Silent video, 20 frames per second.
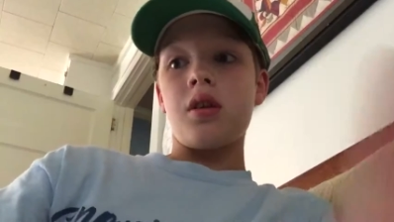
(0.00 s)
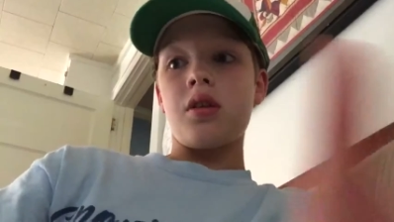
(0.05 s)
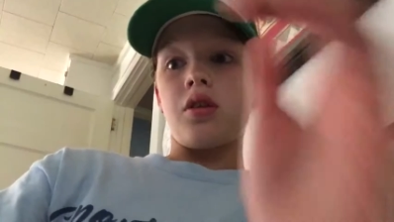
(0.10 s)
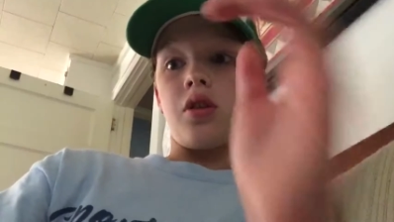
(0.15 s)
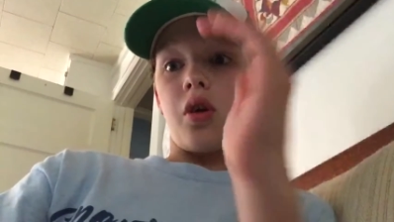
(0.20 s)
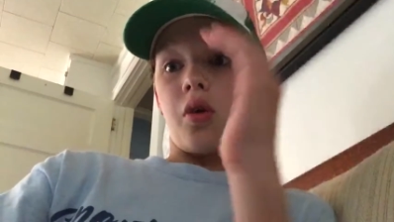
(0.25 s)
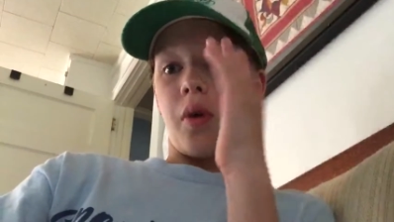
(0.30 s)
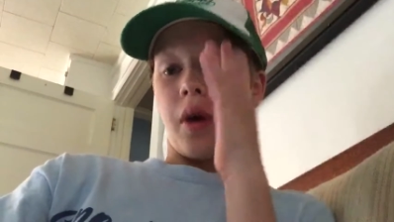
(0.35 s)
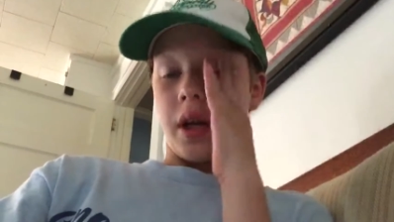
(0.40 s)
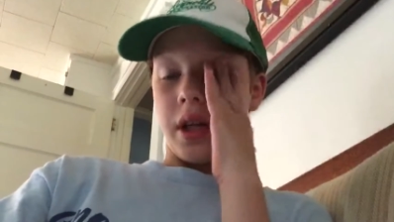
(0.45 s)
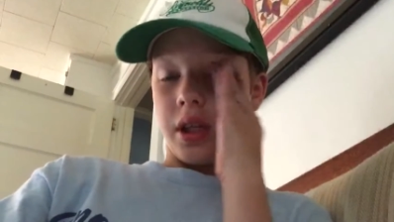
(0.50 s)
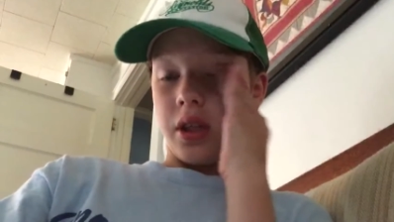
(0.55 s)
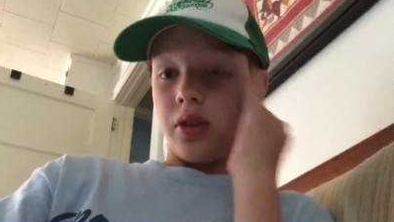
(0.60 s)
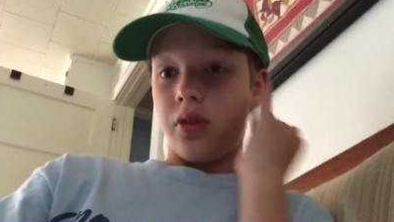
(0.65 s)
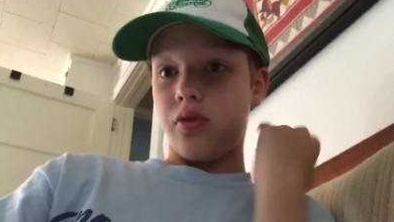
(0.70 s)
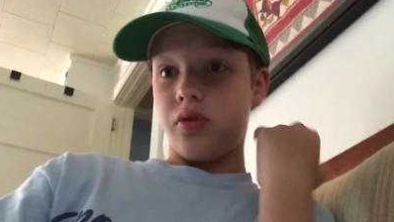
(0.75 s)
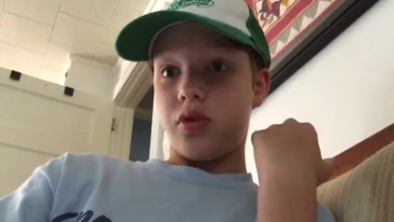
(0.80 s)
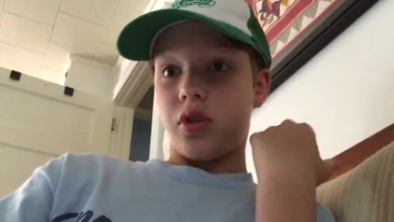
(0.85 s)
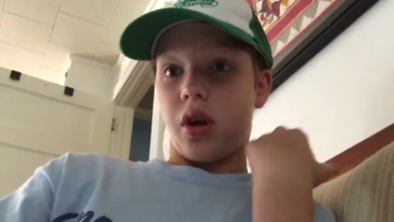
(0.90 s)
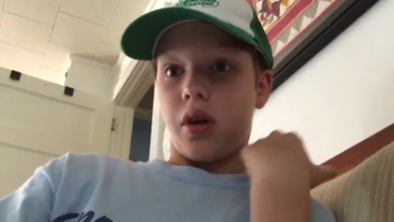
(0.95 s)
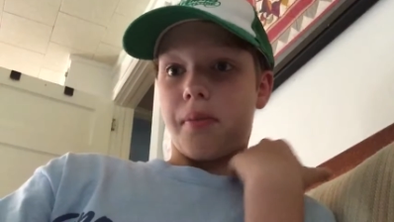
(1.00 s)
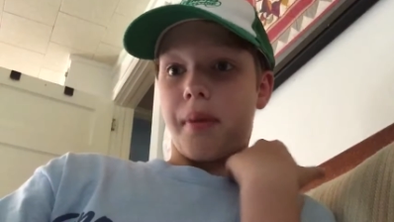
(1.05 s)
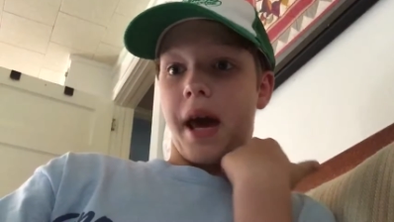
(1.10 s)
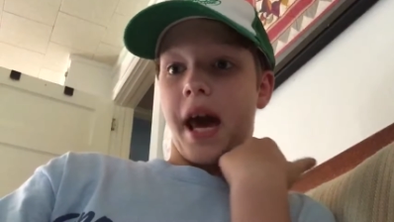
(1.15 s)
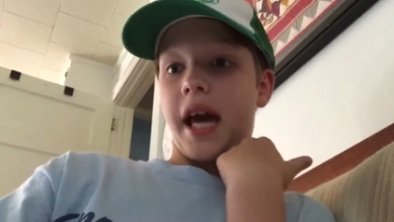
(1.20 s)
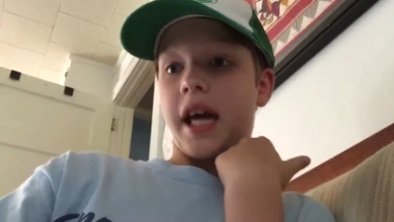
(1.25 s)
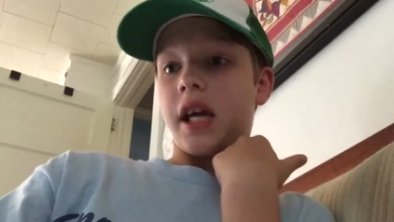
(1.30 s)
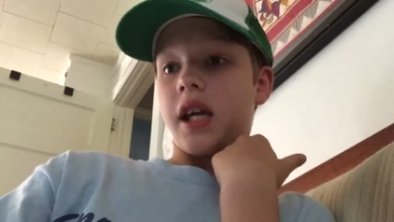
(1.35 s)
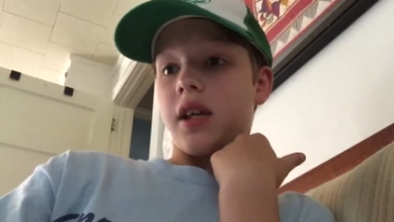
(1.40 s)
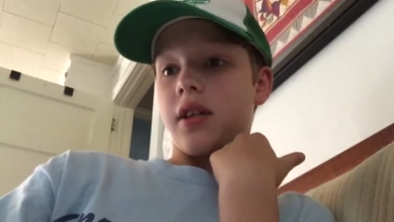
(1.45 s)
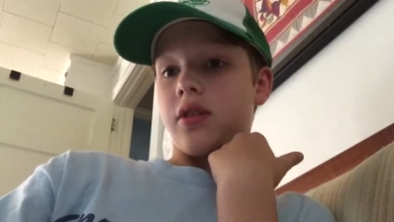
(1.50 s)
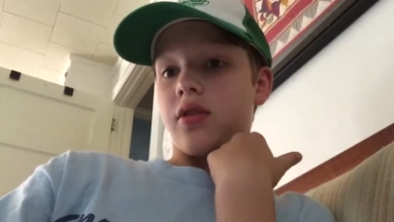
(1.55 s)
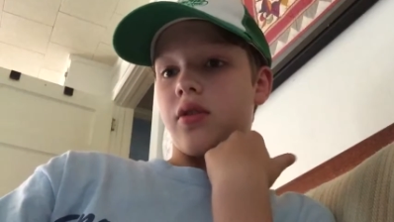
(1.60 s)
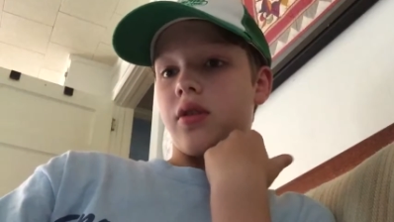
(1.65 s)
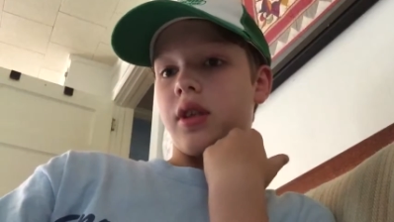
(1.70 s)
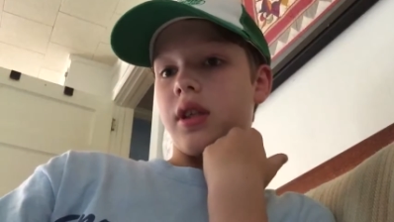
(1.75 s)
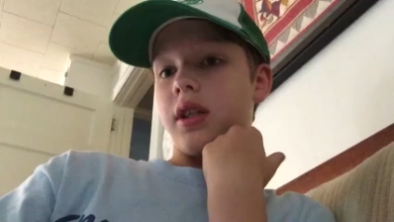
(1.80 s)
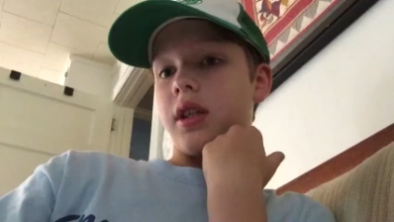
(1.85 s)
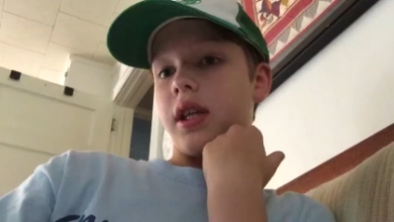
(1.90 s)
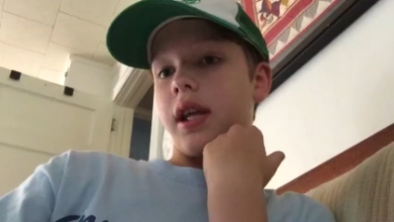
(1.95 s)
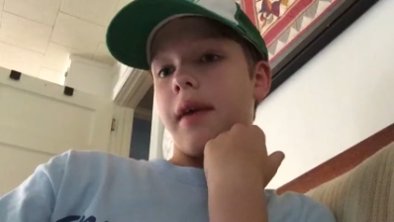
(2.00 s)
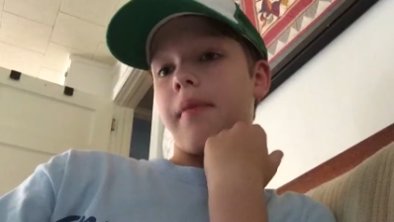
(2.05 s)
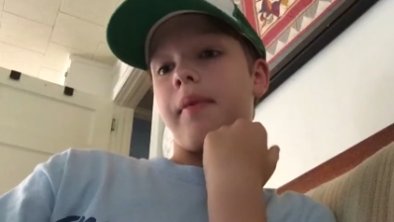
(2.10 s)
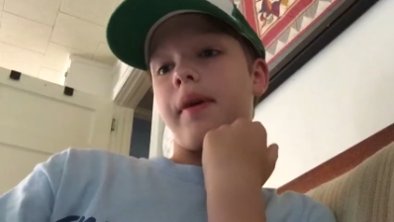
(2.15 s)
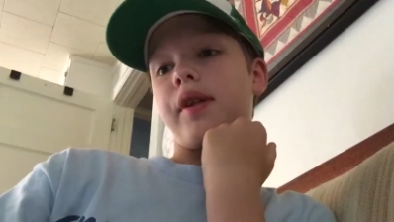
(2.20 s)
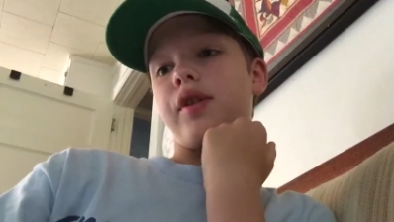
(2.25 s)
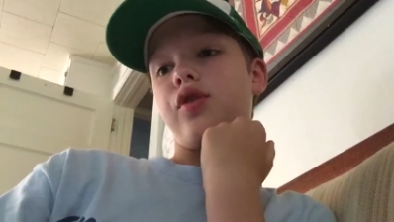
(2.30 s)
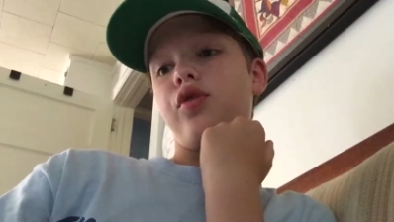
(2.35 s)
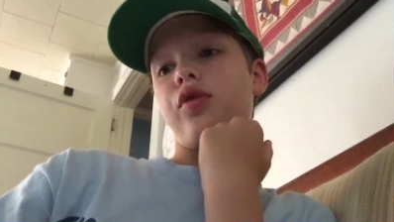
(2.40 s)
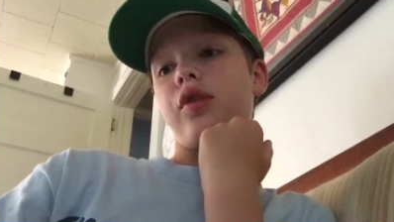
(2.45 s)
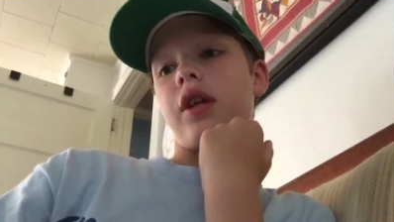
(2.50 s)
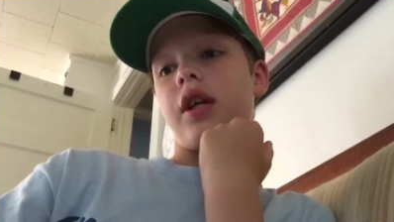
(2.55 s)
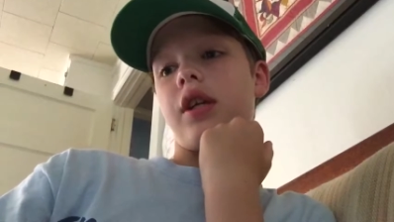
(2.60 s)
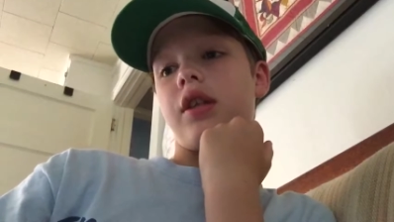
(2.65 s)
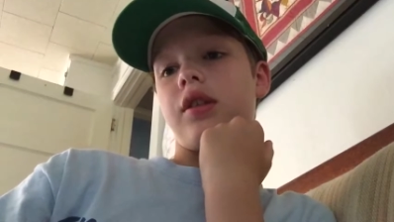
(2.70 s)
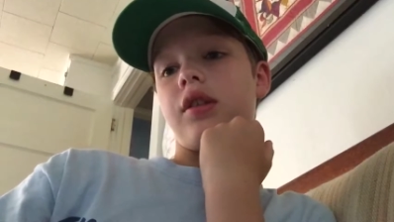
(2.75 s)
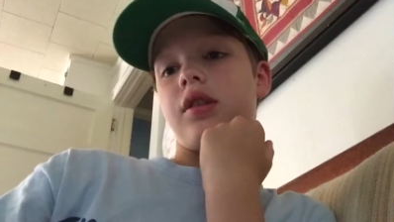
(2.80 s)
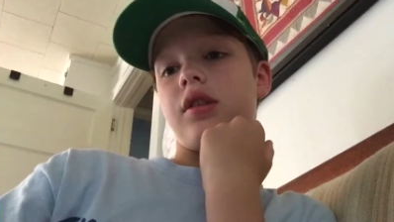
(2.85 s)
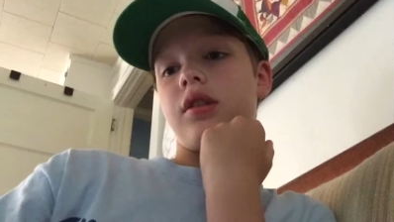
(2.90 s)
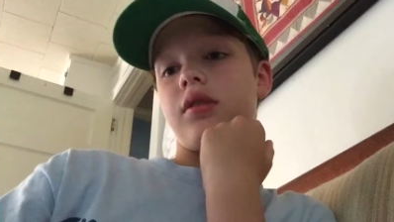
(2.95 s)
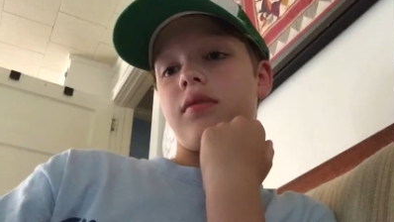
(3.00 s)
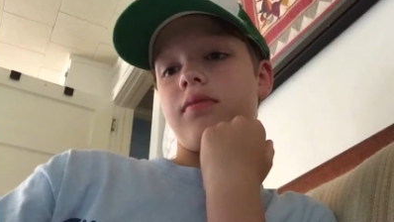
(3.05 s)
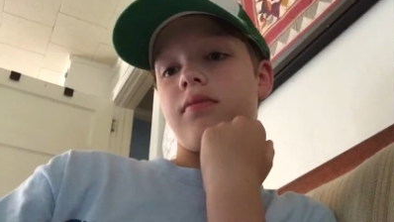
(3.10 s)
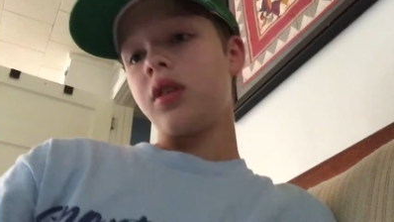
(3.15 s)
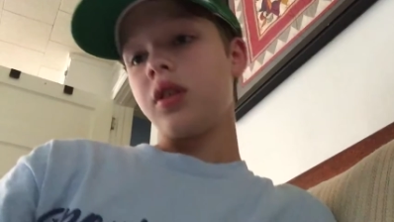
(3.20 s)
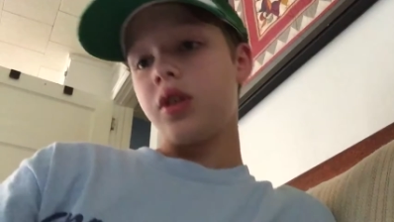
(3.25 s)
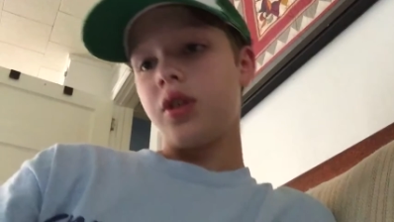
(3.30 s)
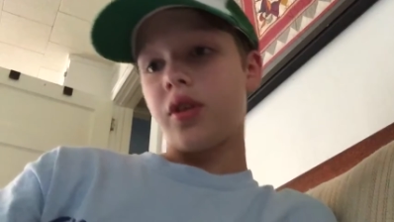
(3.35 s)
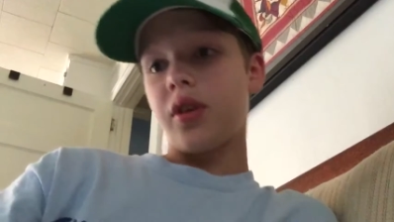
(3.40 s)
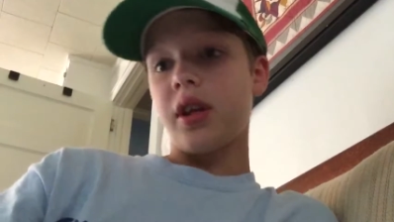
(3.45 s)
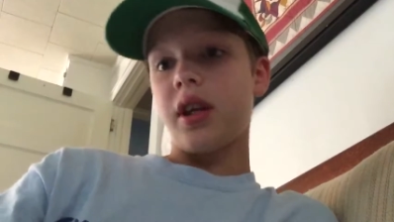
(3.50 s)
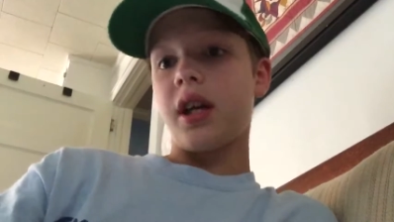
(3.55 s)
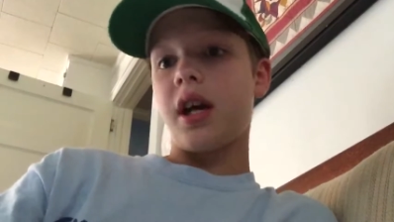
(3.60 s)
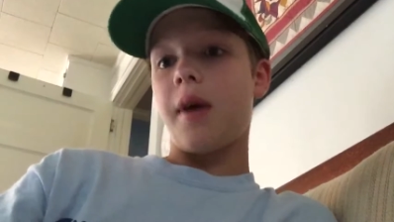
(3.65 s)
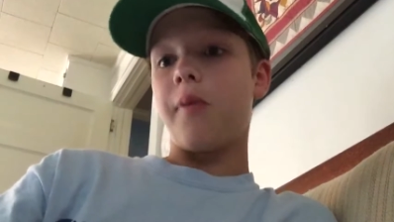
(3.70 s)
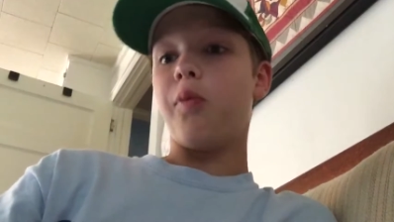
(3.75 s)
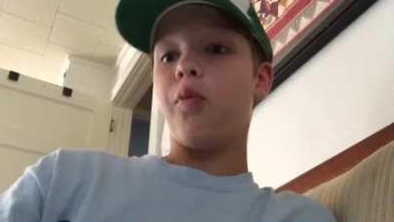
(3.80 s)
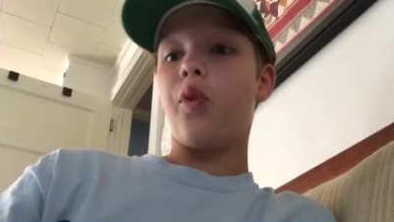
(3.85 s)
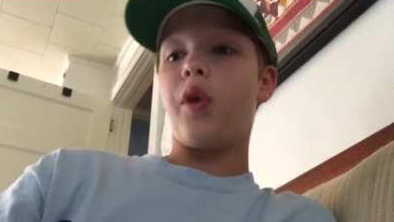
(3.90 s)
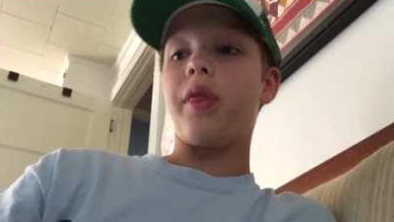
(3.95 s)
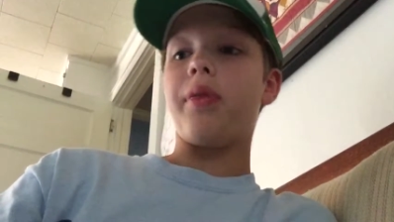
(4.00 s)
So I need to start packing. So I need to get my suitcase. You're gonna come